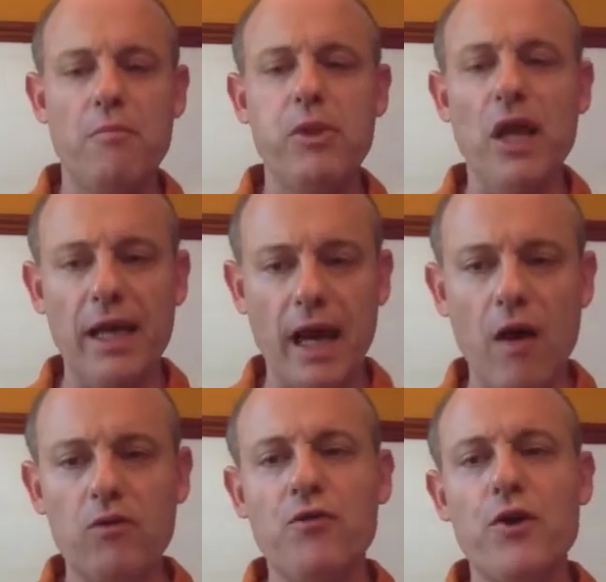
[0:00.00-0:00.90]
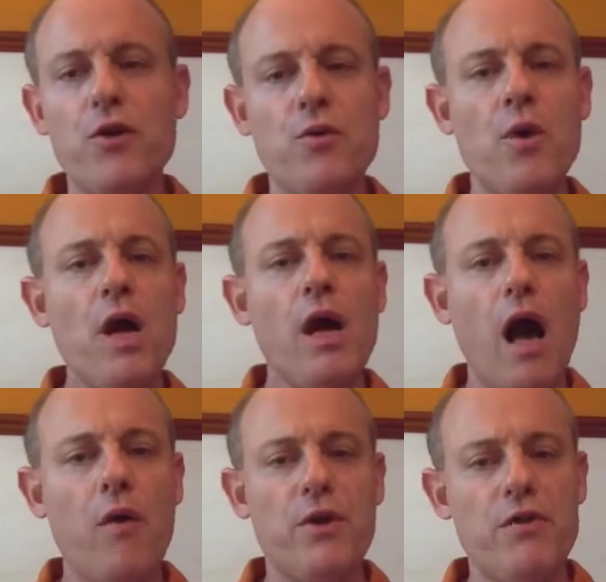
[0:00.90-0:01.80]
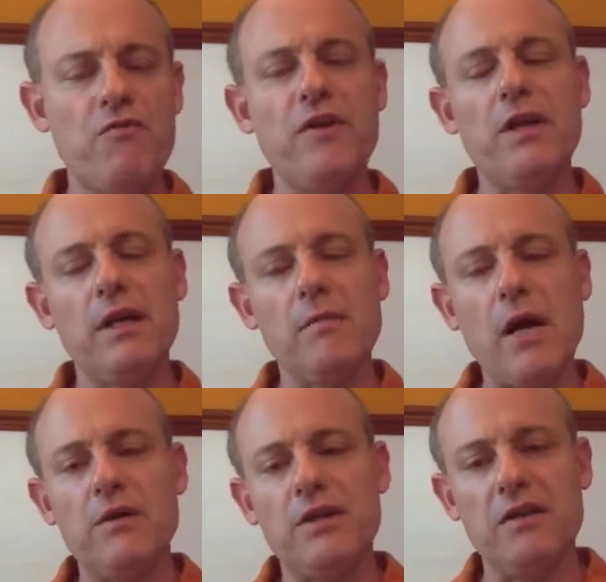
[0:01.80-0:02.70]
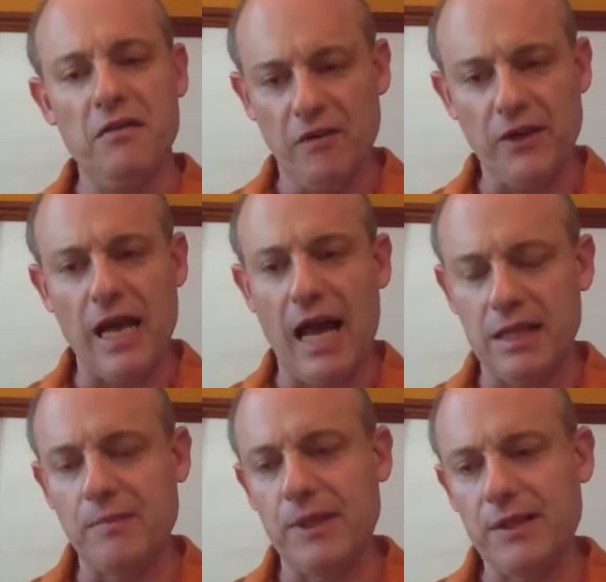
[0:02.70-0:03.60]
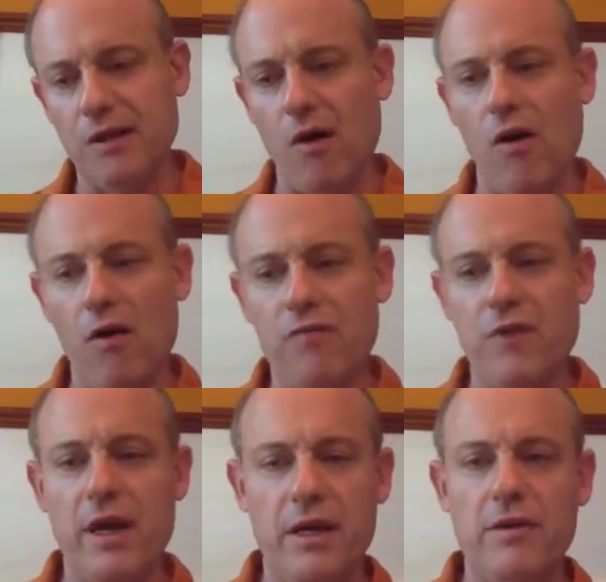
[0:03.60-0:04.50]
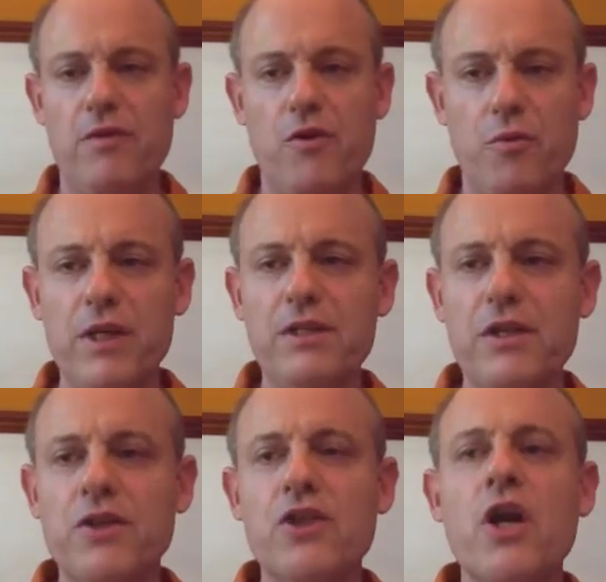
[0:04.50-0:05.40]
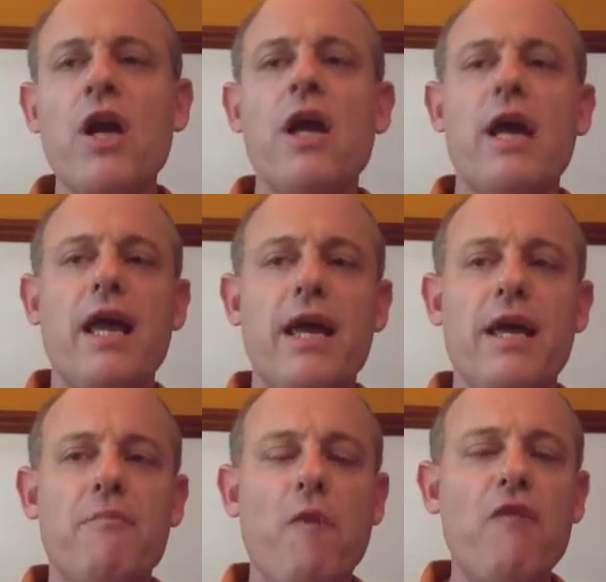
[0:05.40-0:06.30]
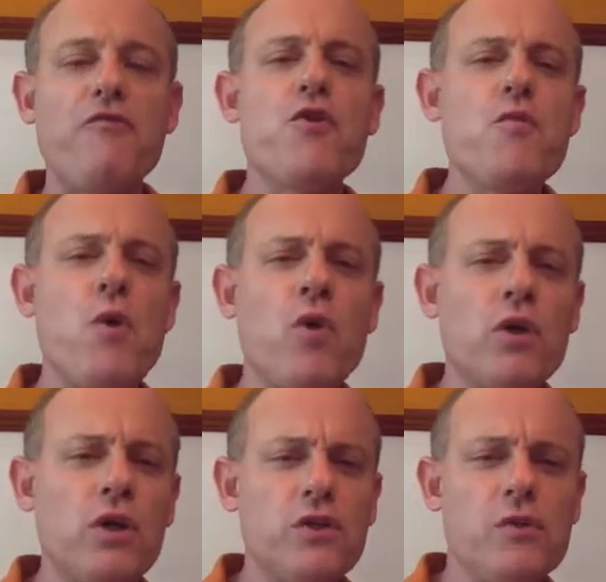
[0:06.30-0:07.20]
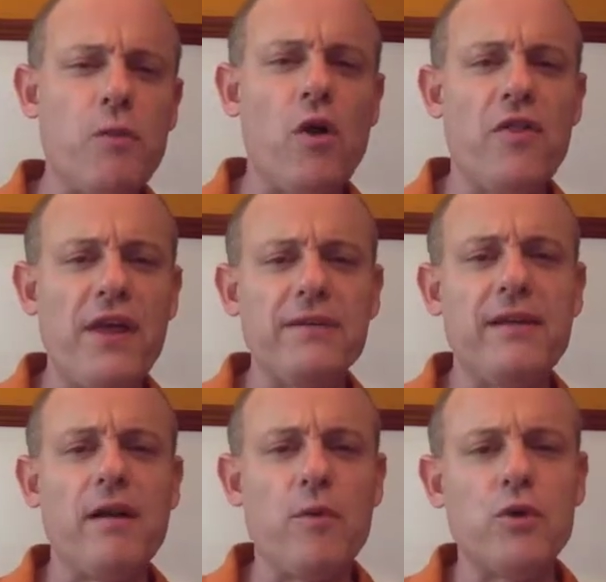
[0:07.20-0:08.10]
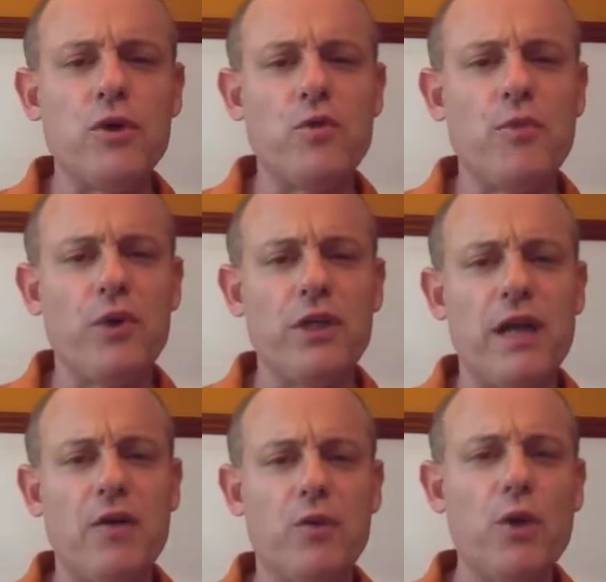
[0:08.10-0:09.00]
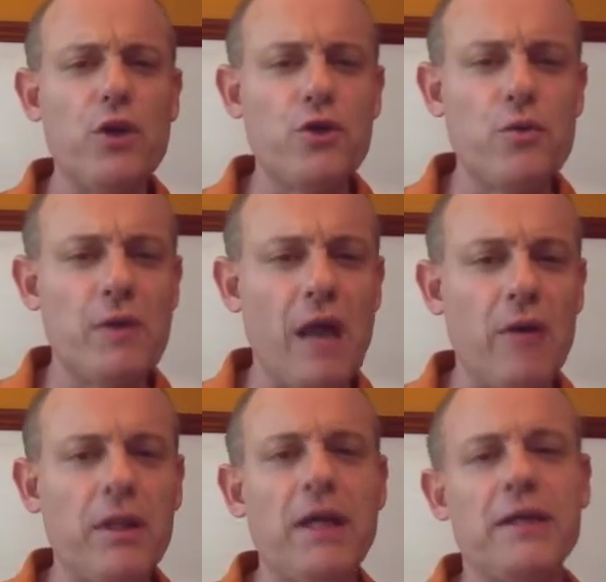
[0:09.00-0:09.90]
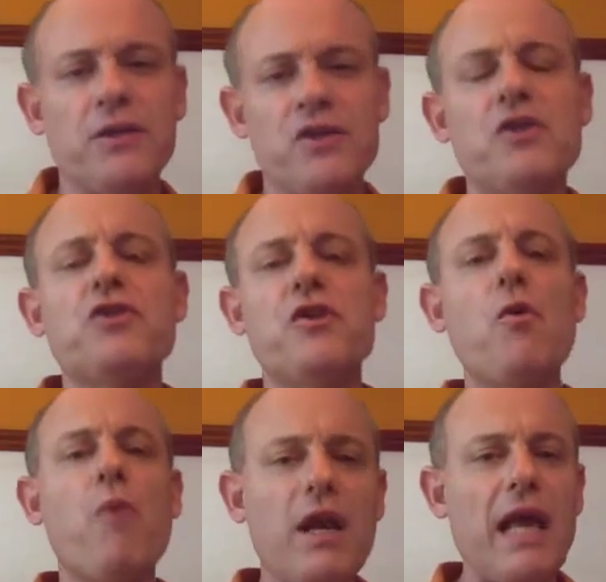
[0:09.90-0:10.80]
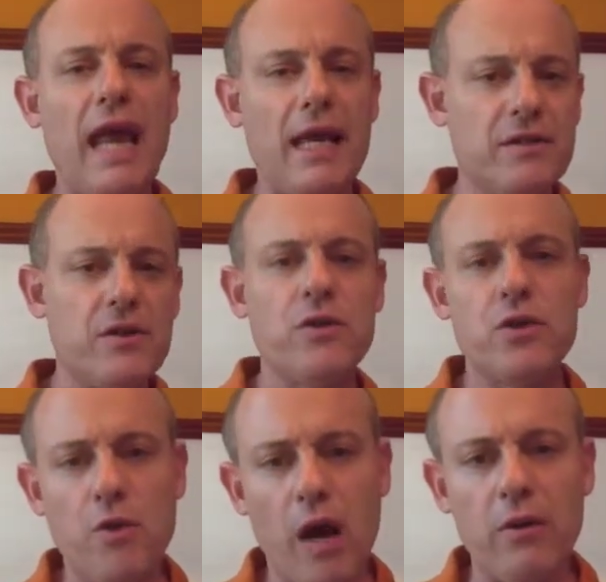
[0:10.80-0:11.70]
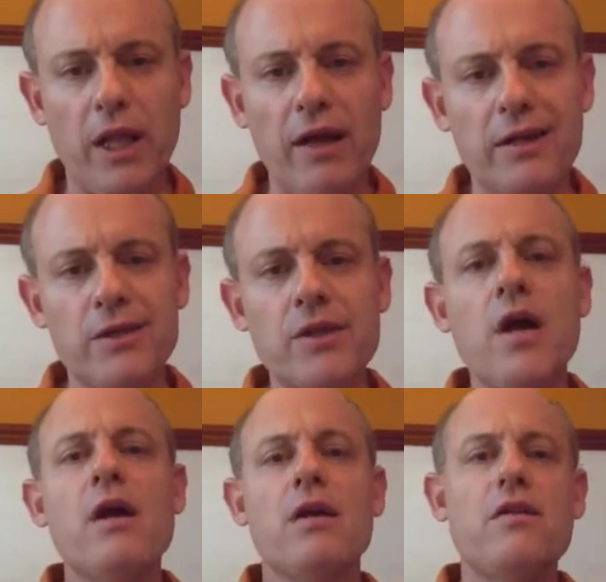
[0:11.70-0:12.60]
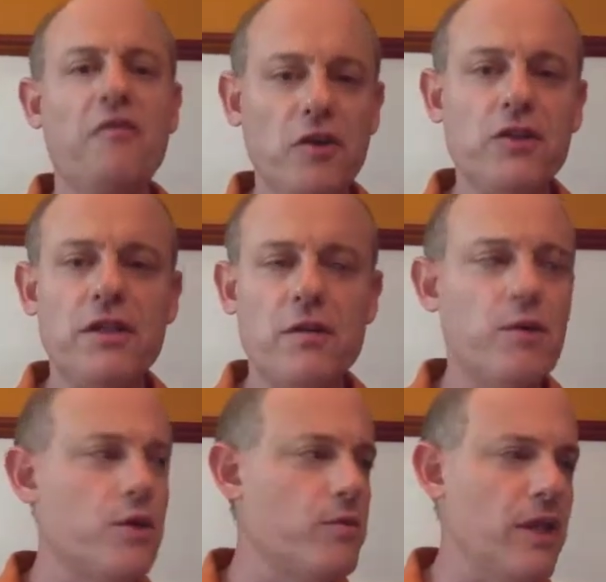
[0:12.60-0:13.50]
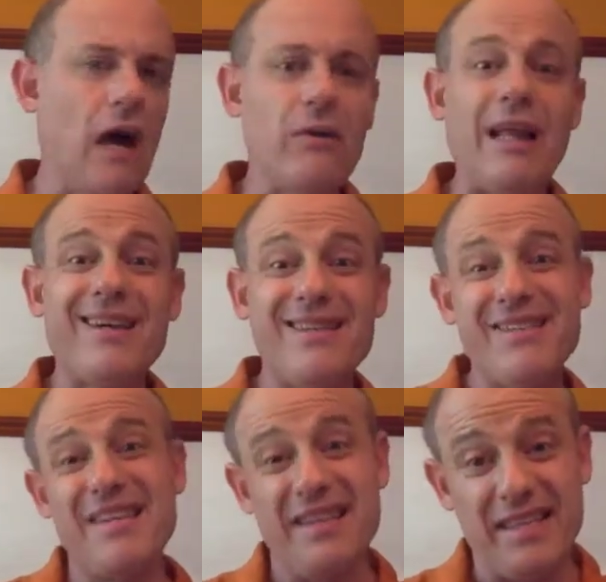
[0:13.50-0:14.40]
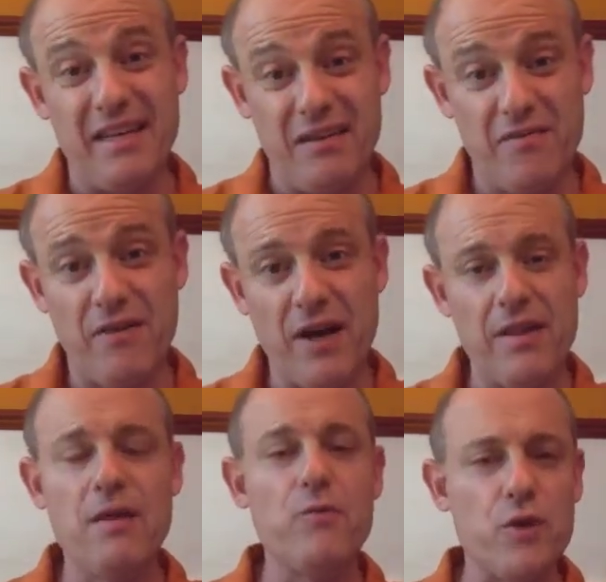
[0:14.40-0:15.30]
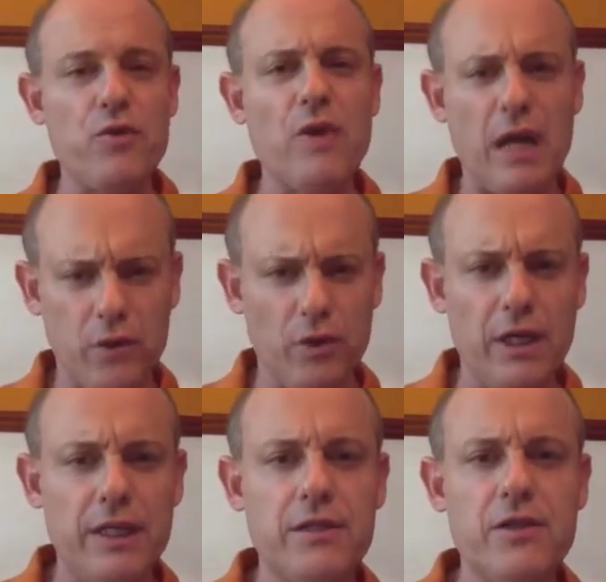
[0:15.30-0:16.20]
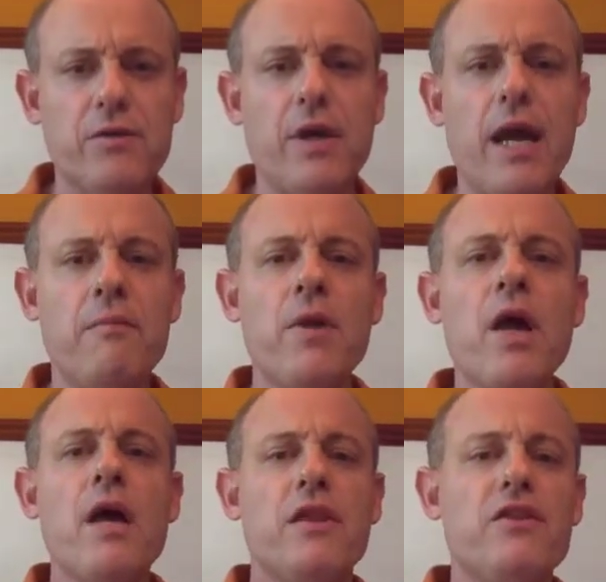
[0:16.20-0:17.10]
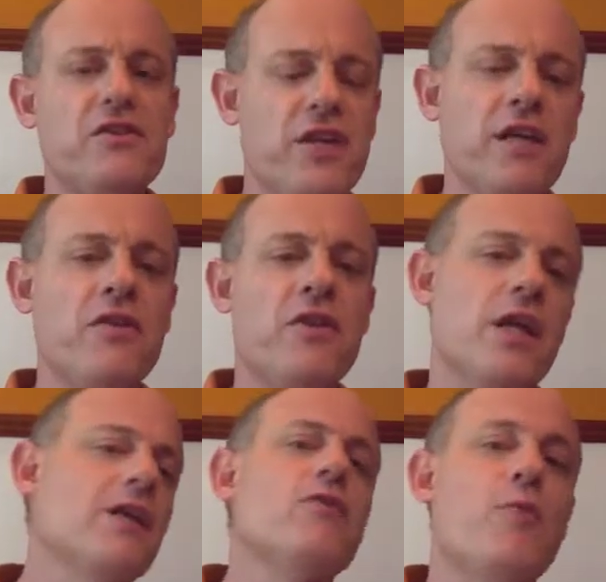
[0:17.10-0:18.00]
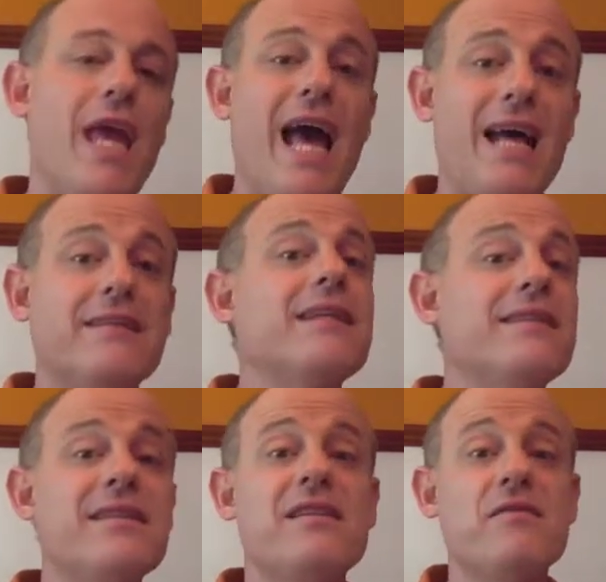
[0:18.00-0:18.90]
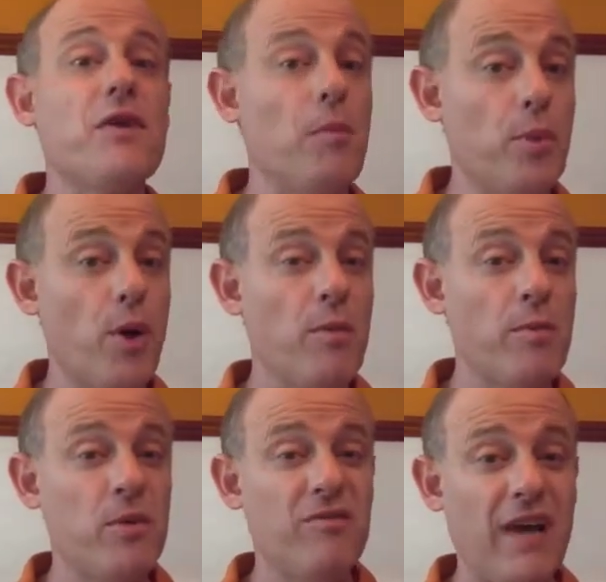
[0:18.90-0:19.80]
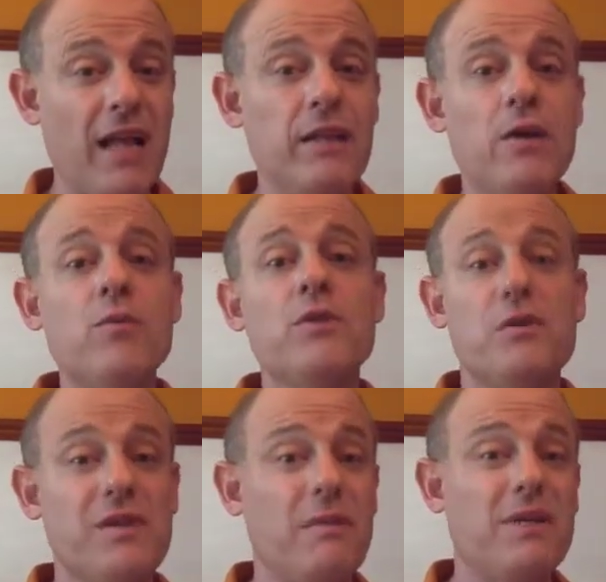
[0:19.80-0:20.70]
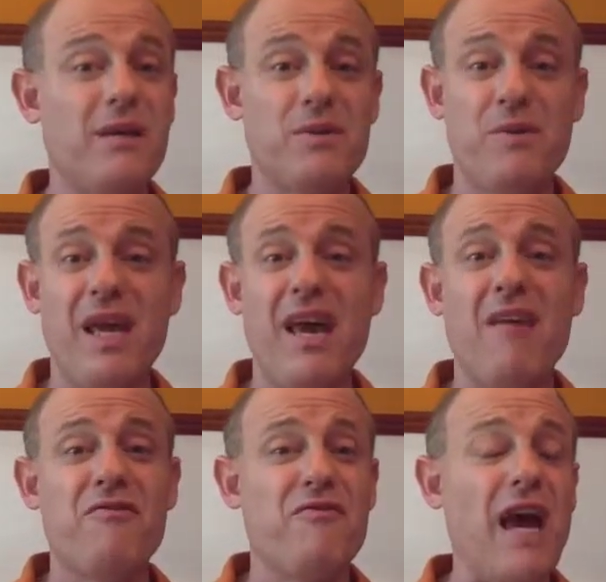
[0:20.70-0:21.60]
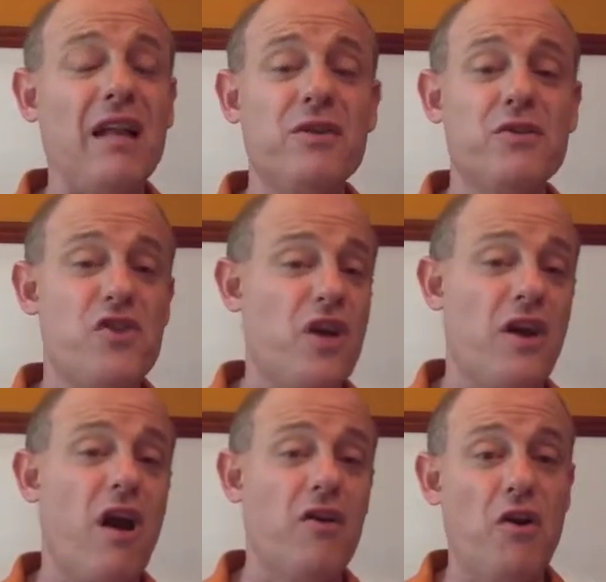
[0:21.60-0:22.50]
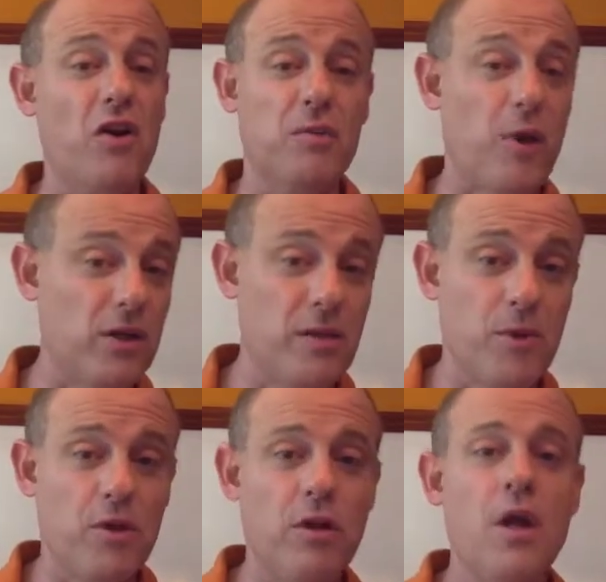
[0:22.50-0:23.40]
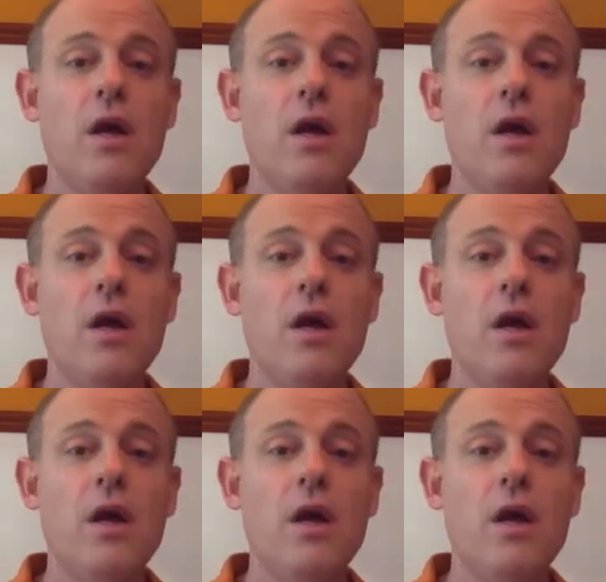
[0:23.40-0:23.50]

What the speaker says: playing out for you, how are you feeling about the different aspects of the research. A few more small things that I wanted to point out. What do you do with outliers? There's no one answer to outliers. The first thing we do with outliers is identify them. We do that on a histogram. The second thing is we ask, is this even a probable value? So sometimes we have values that are not possible.